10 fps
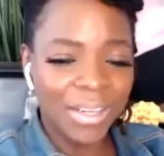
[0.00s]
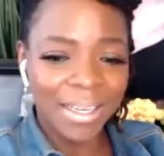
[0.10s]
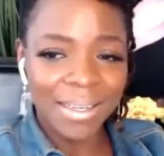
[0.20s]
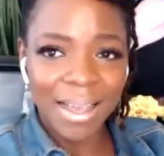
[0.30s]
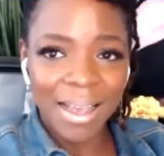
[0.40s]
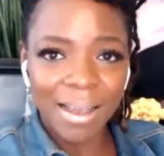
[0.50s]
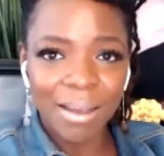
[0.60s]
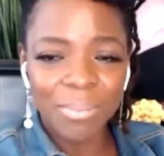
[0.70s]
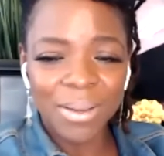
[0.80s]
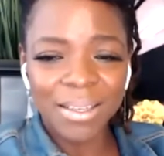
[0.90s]
for getting
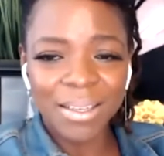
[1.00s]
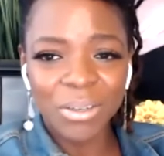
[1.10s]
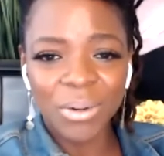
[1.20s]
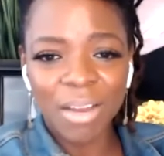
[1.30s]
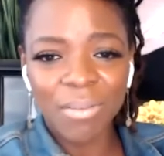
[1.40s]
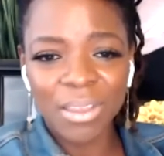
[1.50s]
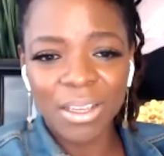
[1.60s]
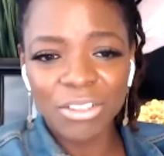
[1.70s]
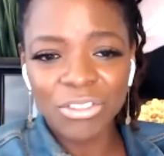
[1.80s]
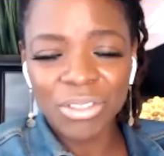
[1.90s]
up and doing everything
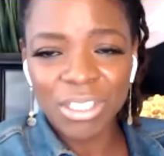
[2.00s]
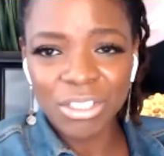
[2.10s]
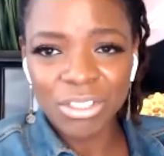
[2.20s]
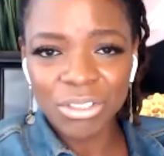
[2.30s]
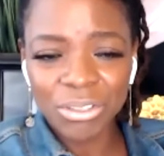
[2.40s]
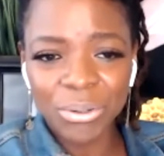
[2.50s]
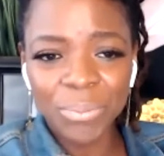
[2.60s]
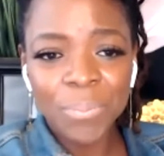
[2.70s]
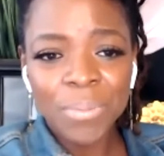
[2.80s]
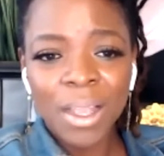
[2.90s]
that you need to do.
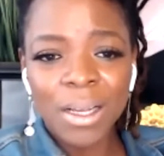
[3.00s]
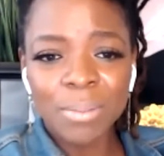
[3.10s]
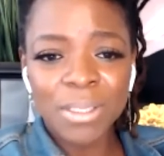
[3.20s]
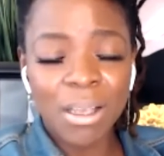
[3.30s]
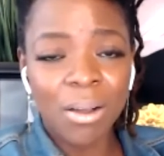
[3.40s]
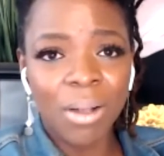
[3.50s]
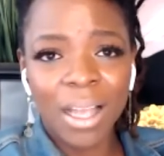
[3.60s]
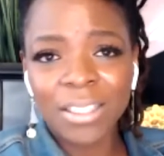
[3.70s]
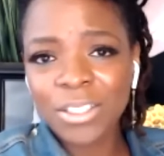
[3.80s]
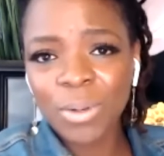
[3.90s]
So
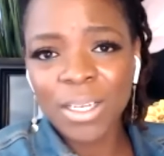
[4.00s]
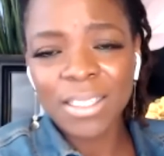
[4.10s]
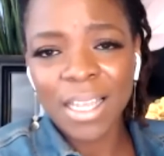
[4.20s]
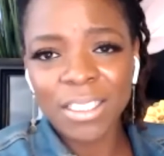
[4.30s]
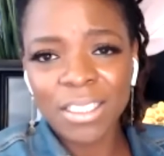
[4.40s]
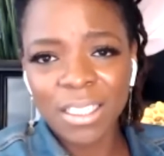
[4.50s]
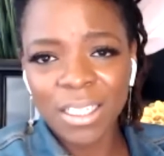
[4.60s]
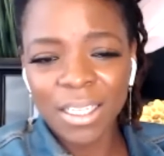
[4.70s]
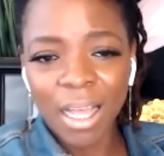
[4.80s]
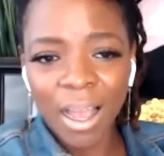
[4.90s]
I just want to say
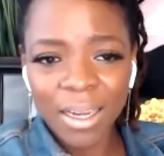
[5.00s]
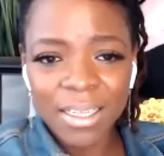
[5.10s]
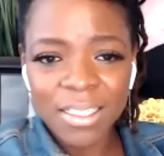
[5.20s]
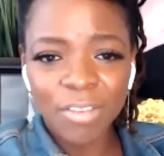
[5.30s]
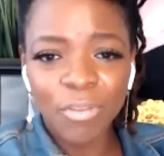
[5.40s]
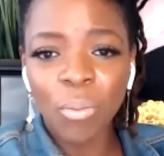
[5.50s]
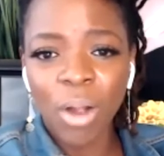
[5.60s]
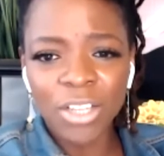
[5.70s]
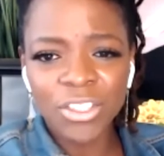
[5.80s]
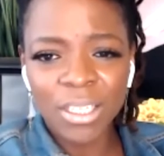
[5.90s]
to the audience, if you're
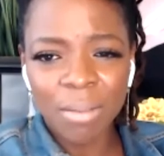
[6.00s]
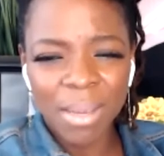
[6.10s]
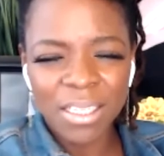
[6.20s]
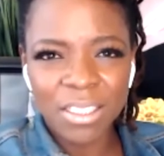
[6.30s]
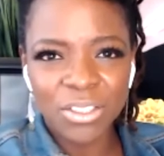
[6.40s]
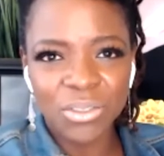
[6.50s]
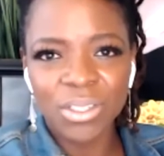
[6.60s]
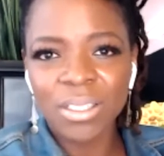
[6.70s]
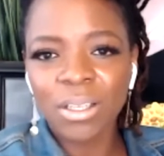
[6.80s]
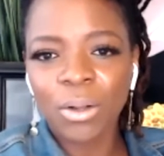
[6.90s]
watching Amazing
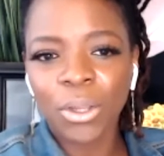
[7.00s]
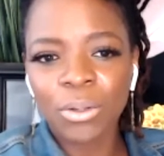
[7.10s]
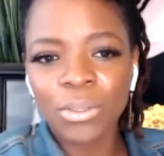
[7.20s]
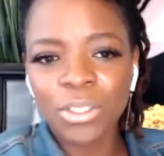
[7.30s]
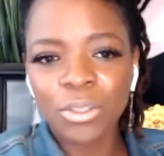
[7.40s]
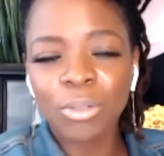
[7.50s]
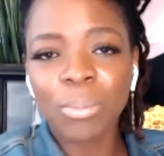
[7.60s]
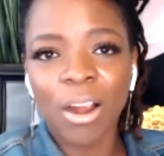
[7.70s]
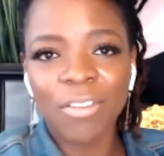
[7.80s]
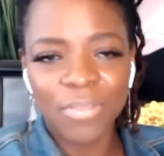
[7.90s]
Doers on YouTube
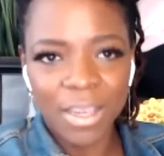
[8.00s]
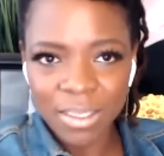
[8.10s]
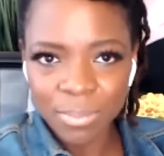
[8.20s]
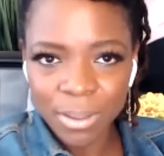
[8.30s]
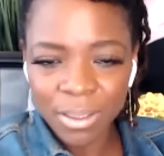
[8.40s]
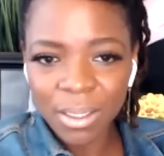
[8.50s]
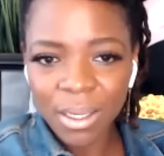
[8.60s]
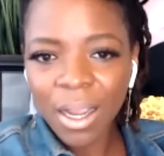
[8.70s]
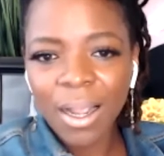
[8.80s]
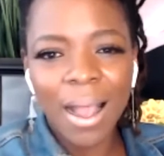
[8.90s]
or Facebook,
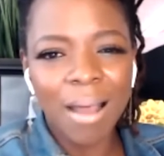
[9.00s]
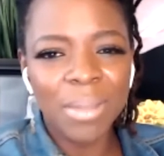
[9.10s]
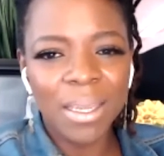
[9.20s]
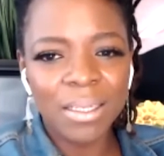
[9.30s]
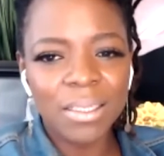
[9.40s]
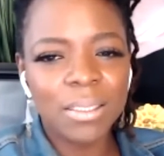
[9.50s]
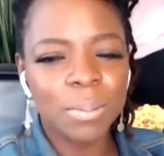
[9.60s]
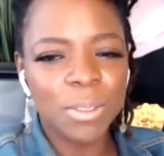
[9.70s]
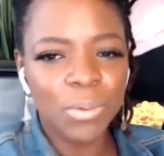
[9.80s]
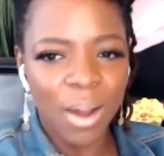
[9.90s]
comment,
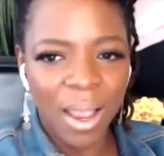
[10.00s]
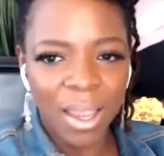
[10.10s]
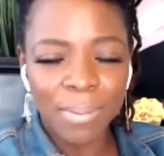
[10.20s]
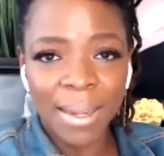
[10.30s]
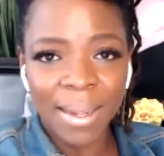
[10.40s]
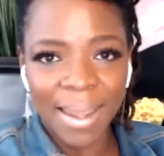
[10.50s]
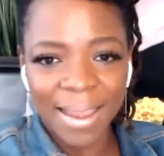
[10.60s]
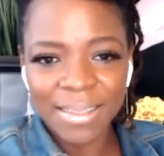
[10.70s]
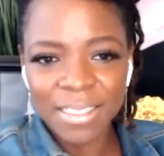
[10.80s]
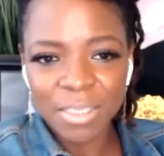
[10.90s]
subscribe, and
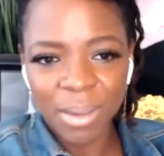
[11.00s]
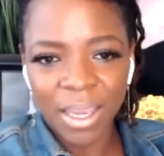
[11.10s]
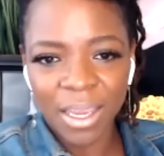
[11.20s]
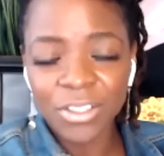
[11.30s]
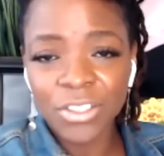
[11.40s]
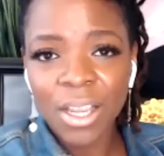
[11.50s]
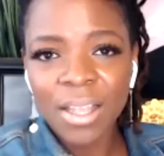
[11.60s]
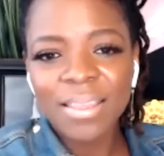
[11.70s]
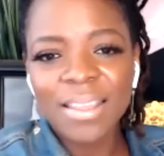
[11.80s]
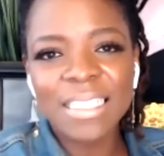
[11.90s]
like this page.
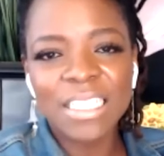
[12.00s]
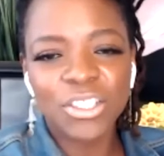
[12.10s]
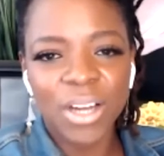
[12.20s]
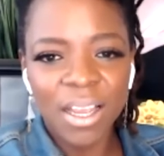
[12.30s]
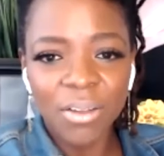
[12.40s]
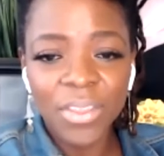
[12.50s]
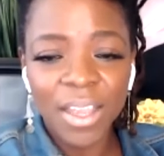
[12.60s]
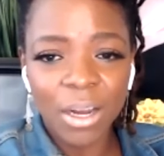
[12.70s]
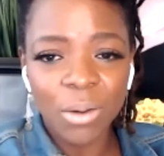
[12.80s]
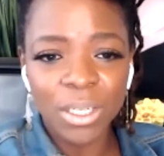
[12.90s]
This is your health
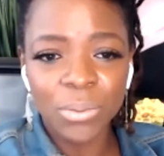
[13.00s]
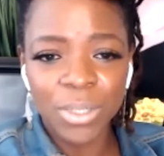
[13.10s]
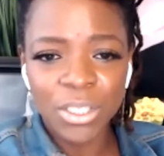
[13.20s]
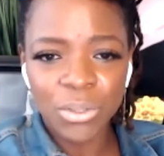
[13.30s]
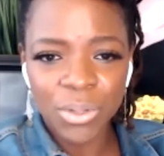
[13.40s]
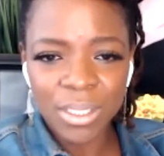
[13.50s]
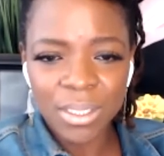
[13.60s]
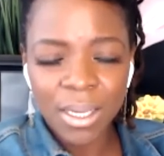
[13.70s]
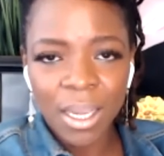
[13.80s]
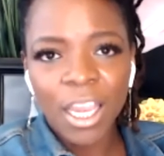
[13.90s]
equity resource.
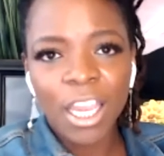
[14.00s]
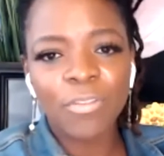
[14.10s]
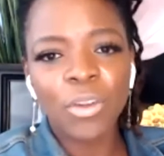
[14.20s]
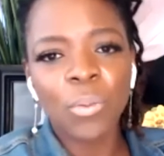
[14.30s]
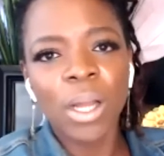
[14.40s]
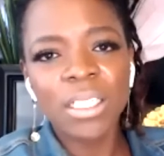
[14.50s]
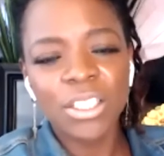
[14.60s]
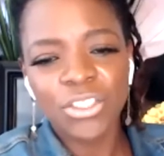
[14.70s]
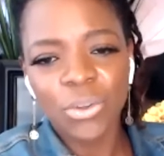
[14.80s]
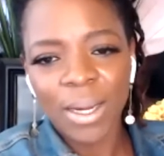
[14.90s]
If you want to
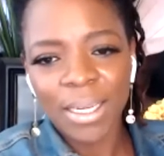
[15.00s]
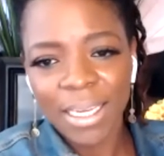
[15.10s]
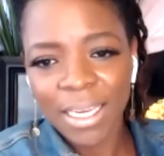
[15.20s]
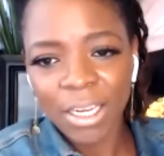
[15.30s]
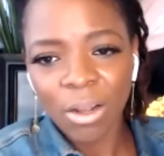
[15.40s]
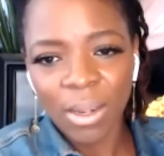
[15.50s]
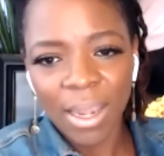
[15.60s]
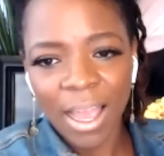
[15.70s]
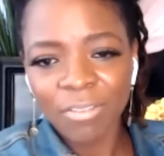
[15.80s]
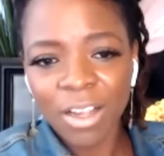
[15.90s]
join in on
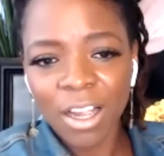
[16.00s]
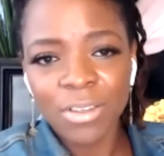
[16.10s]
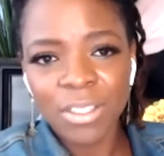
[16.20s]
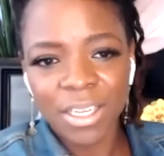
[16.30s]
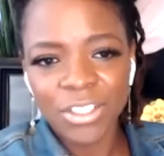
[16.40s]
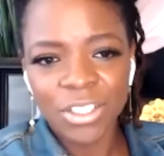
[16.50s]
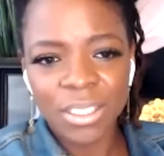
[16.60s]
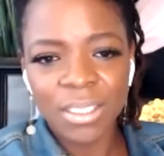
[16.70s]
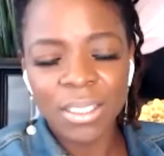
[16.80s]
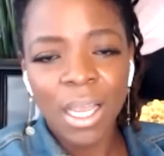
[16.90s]
live
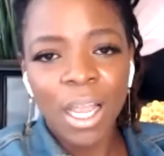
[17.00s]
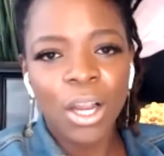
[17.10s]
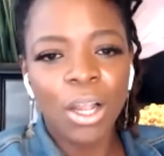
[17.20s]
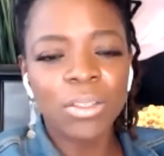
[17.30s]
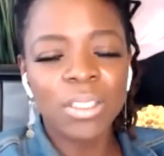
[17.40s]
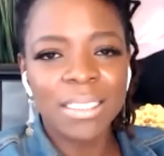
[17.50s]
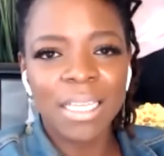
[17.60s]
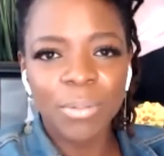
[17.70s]
conversations, go to